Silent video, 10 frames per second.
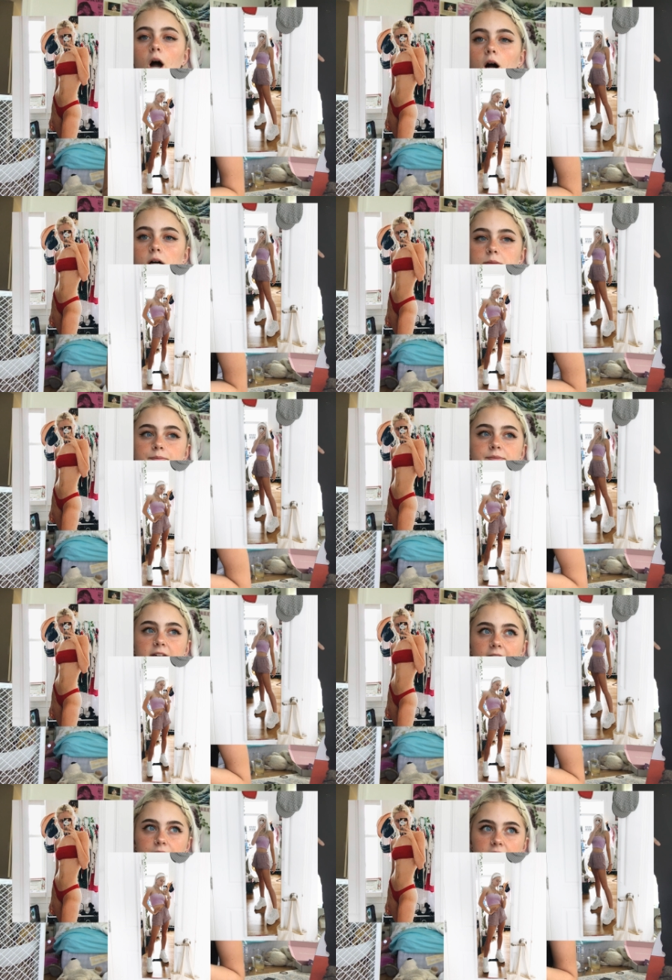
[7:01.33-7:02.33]

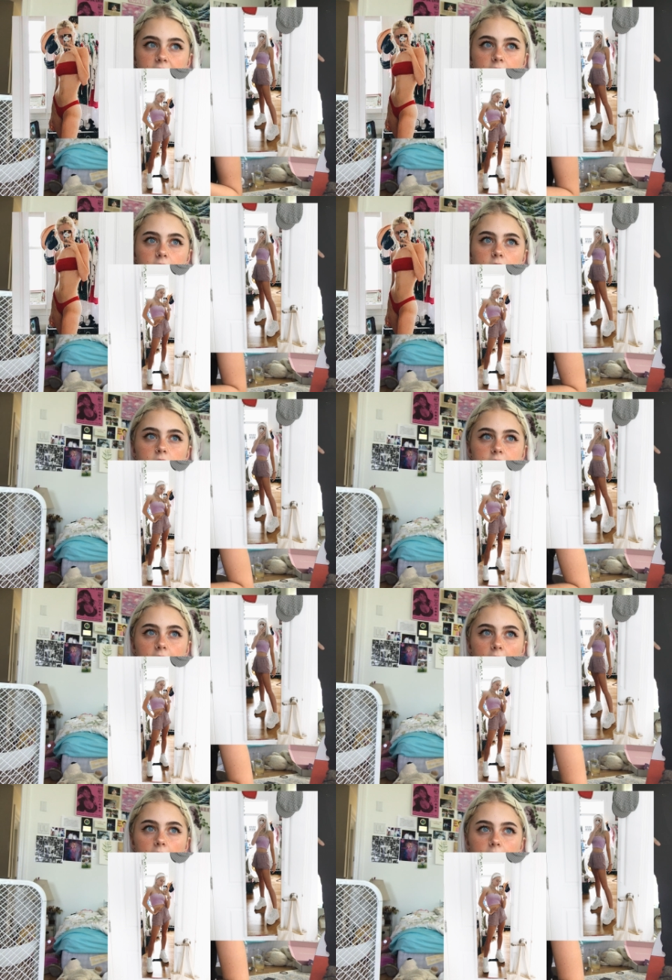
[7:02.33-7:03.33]
that I have taken
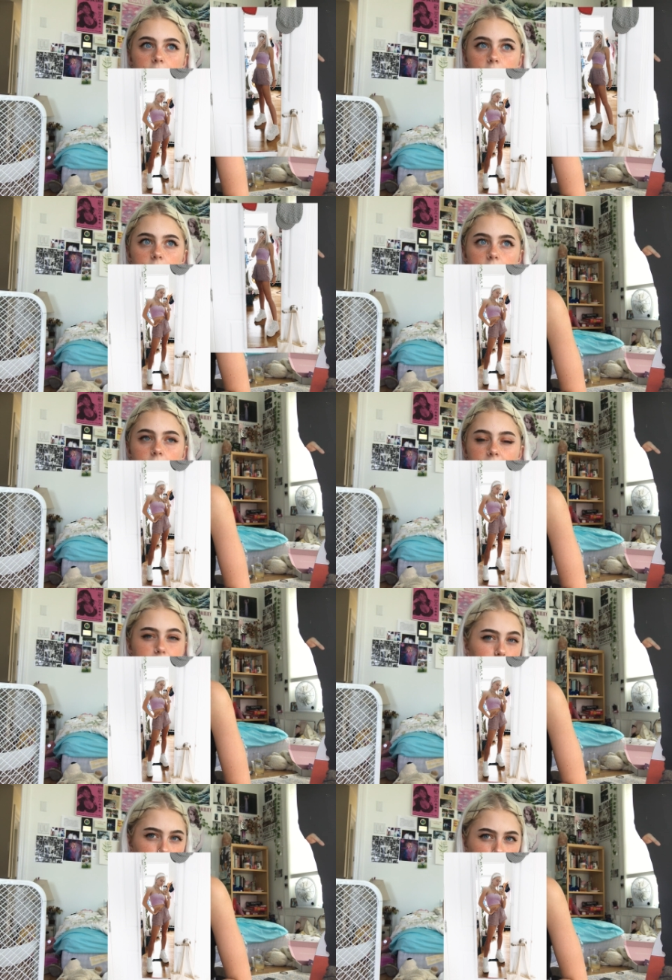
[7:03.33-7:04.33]
that I
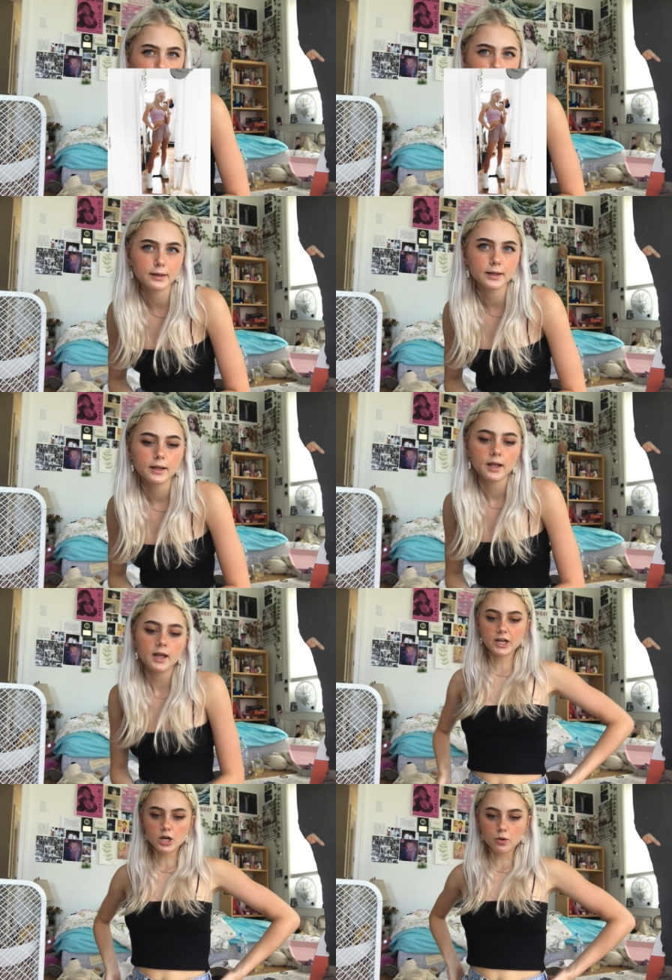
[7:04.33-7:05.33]
think look good.
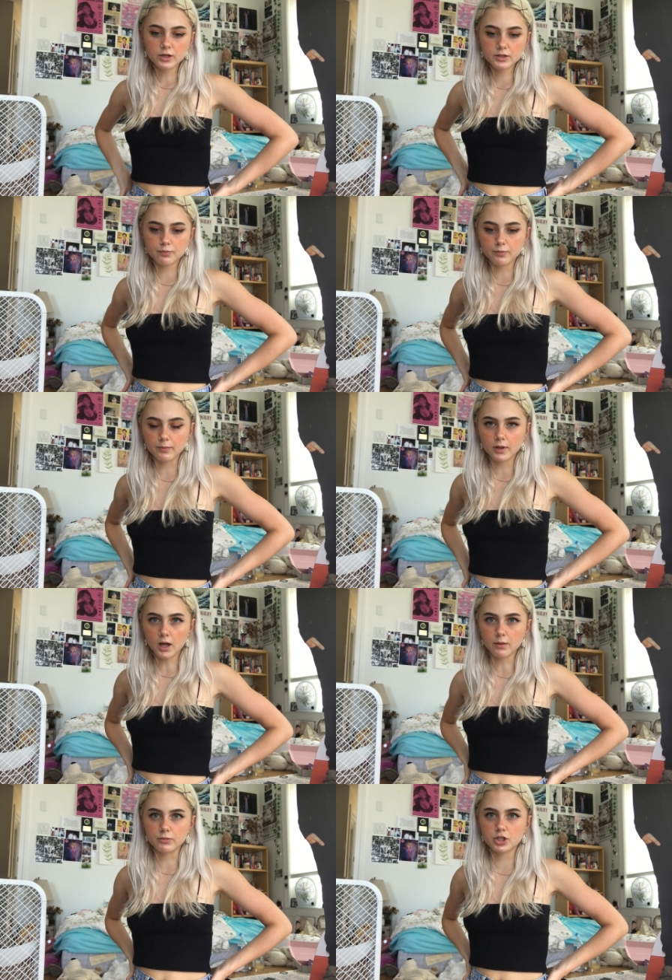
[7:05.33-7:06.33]
What I noticed
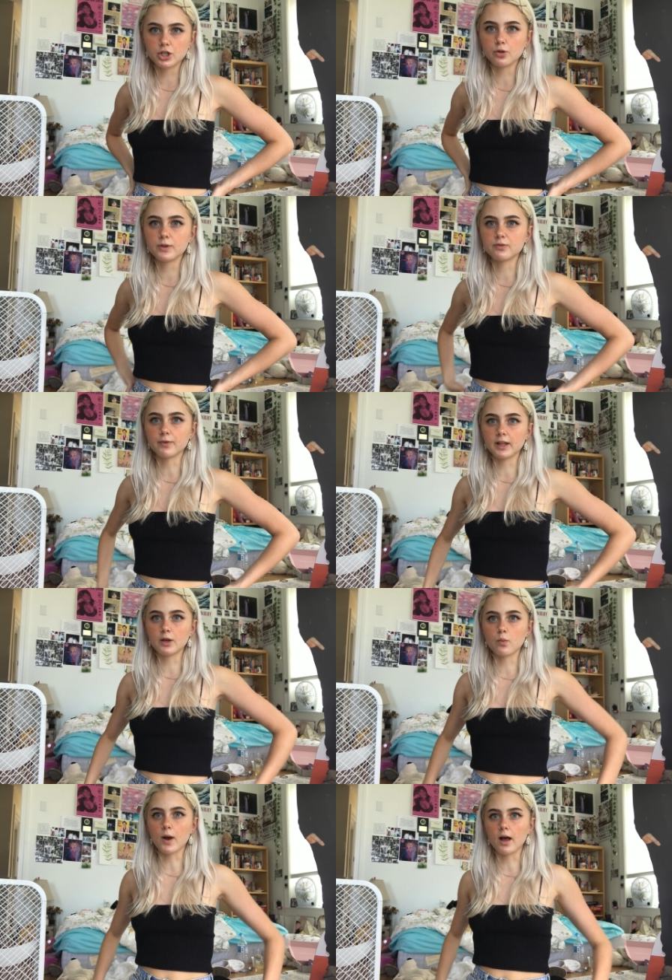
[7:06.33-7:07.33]
too is
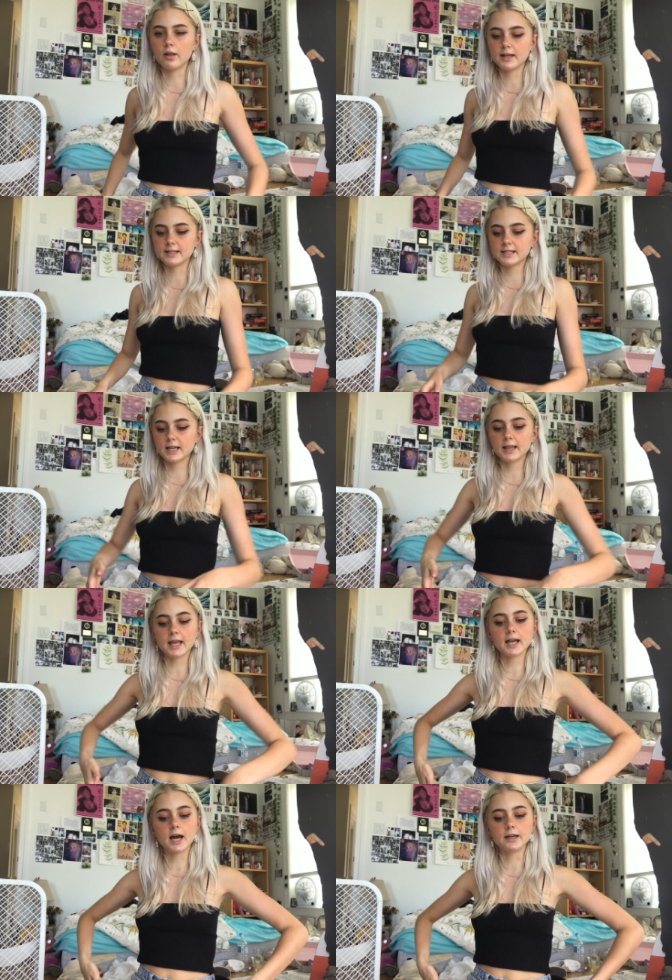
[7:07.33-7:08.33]
really well is to
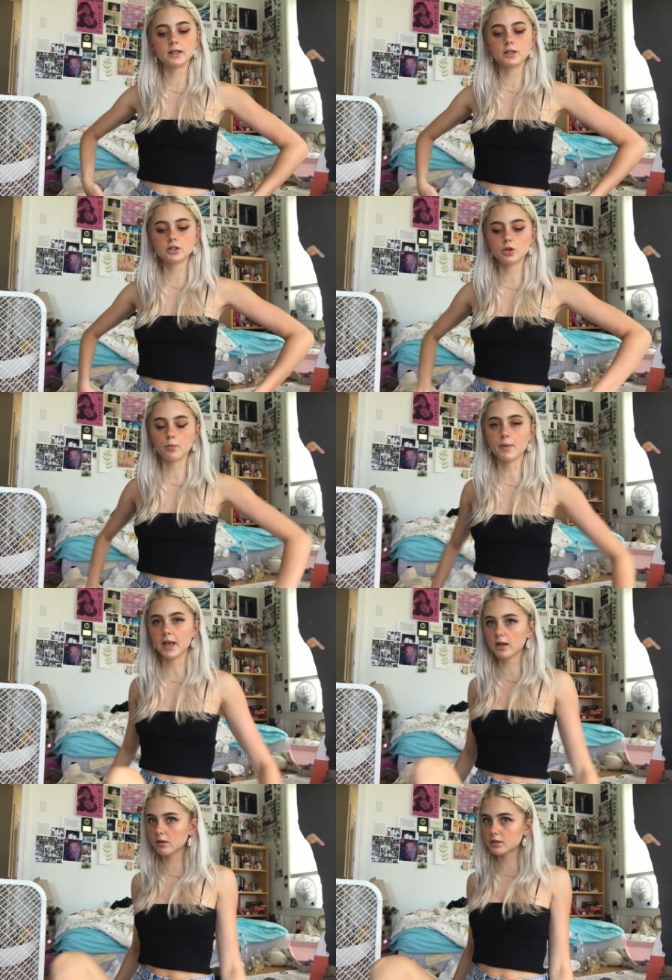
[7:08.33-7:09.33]
like kind of, so
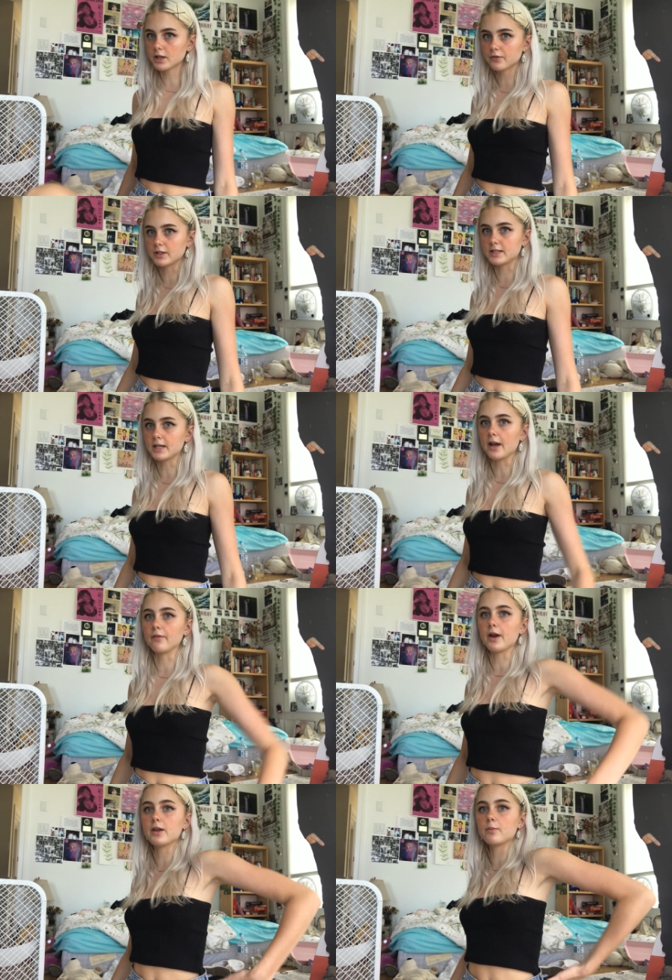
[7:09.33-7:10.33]
angle yourself to the
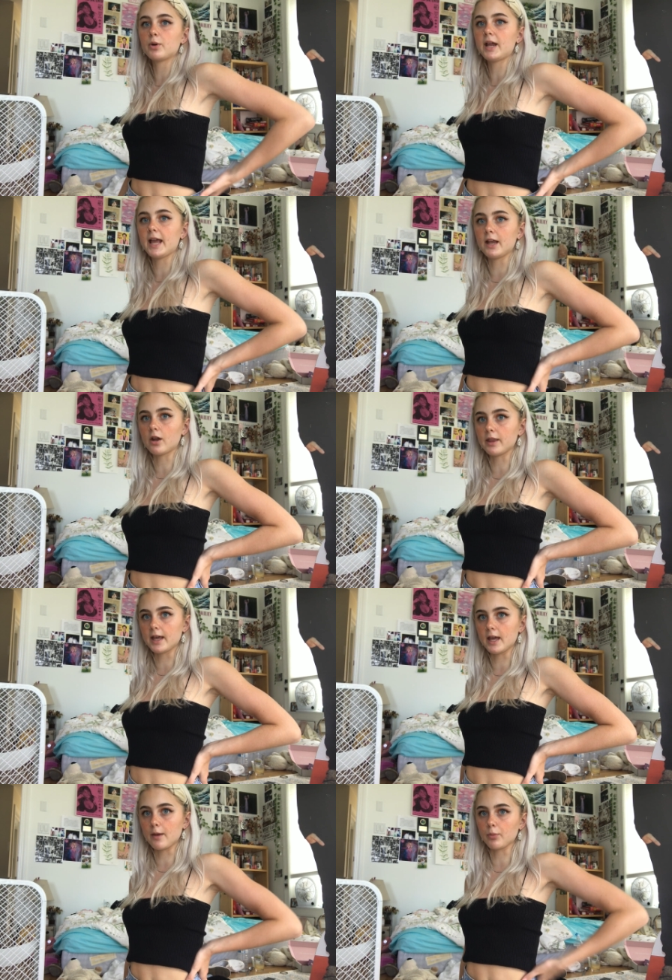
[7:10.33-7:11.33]
side, right? You can put a hand on the
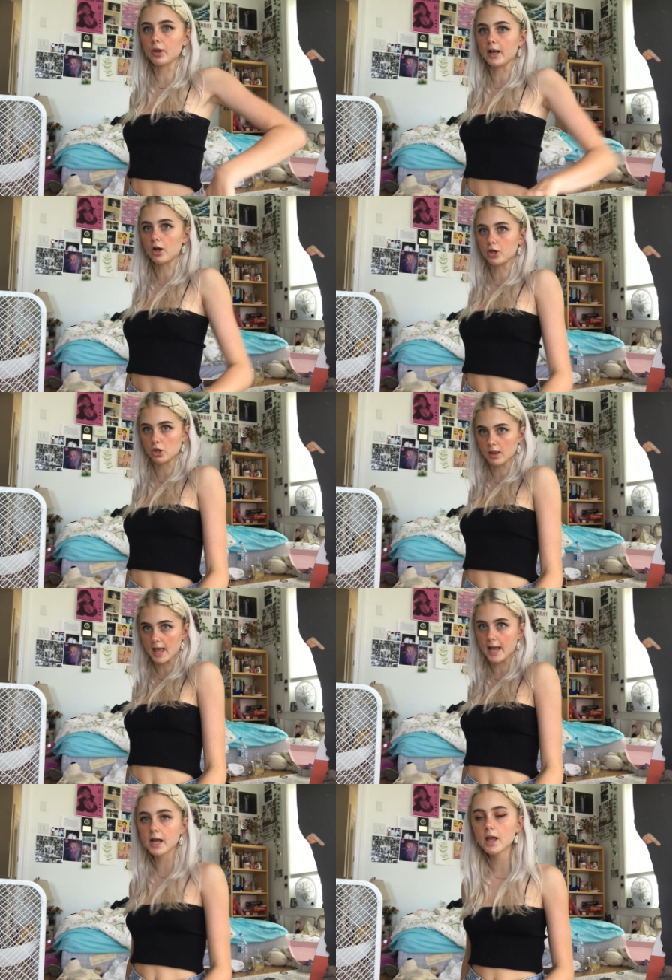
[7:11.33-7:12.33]
hip or like on your
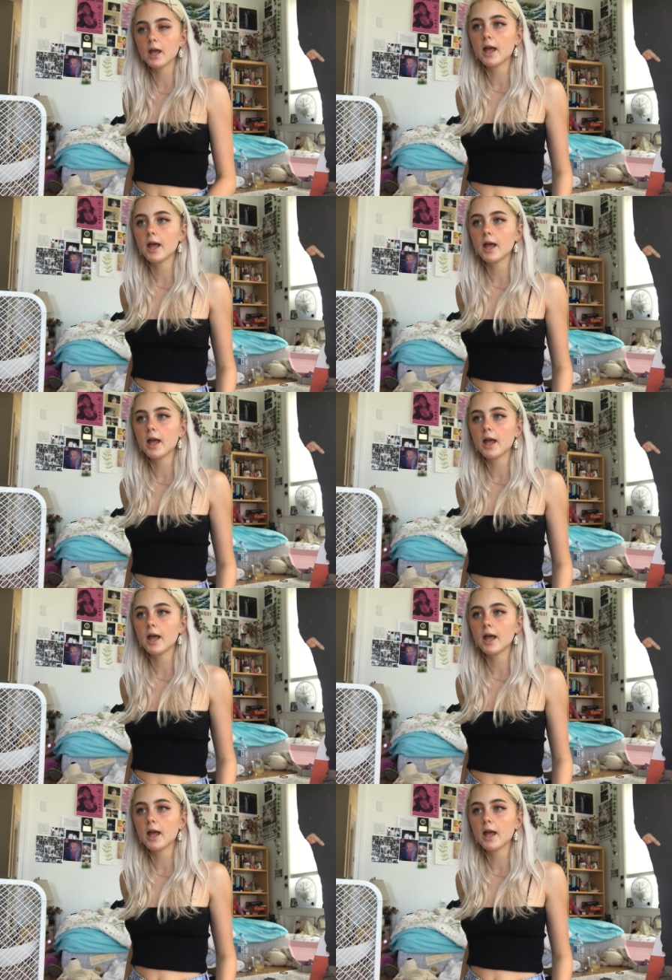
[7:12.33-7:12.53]
leg,